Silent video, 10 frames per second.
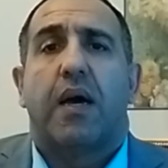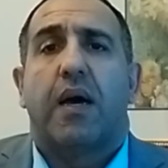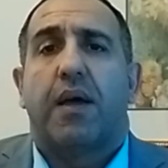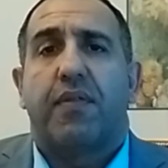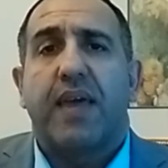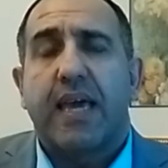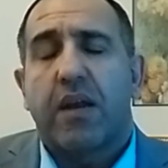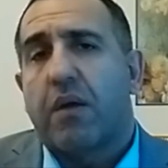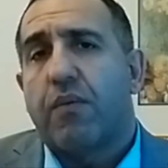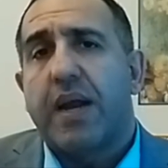Uh, they
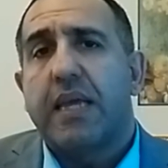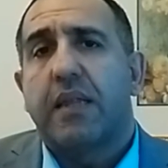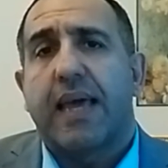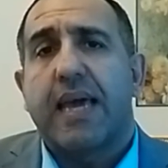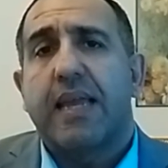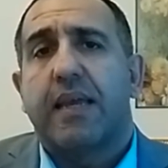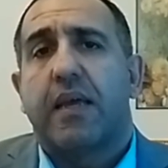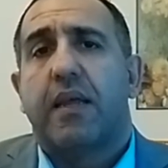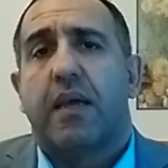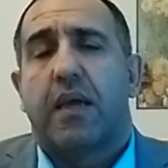had already
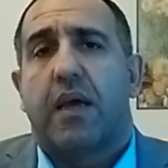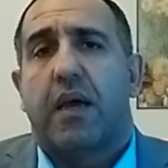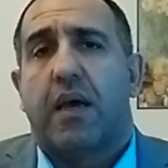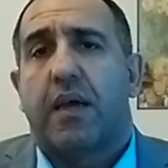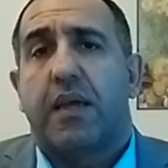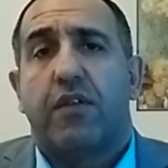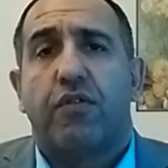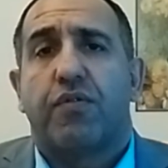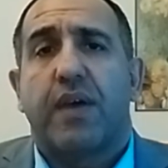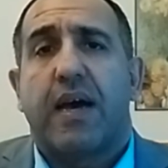landed uh, in
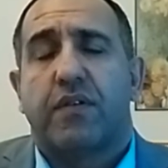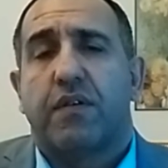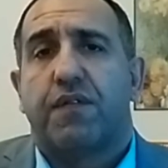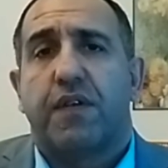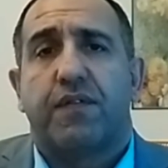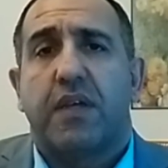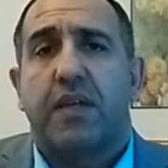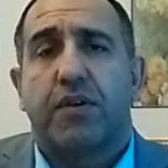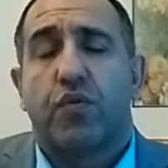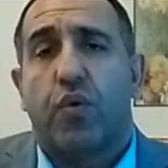2015
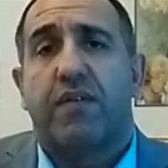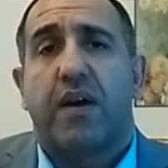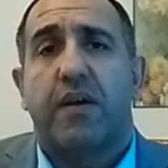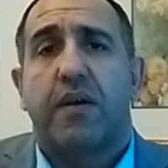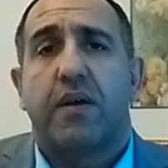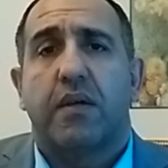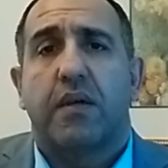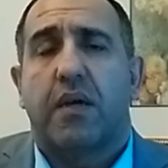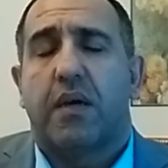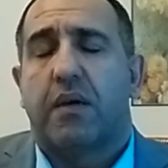about 1,200
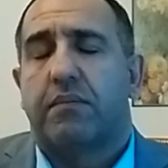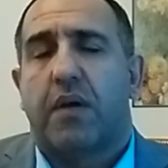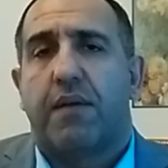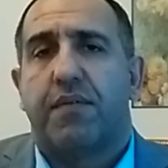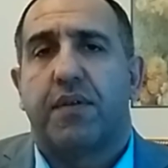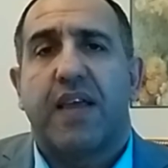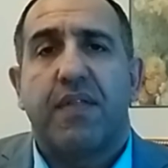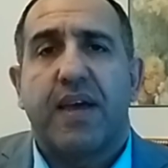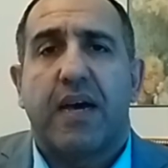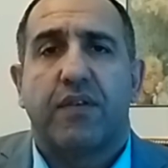uh, of the
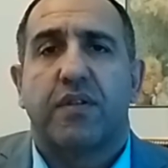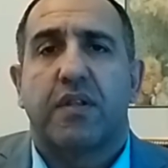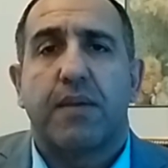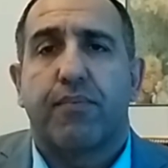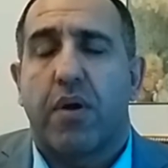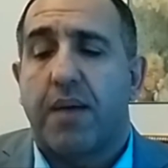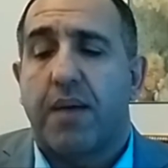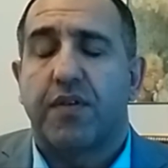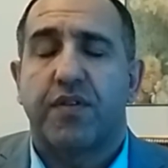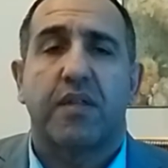10,000 they
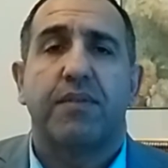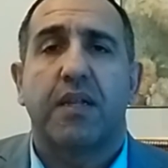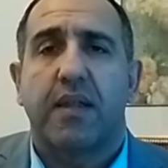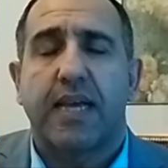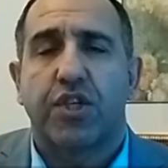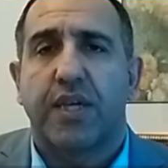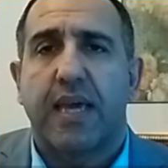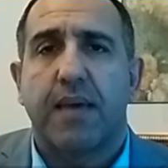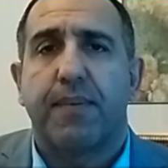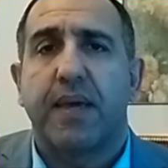promised. And in the middle of the election
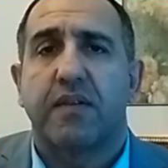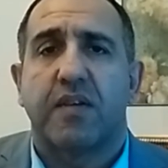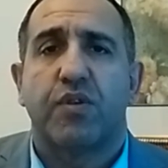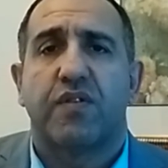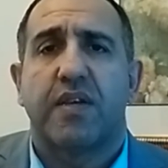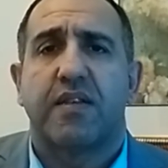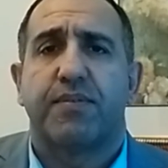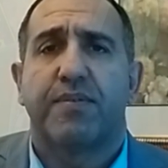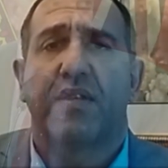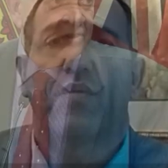campaign, someone stands up and says,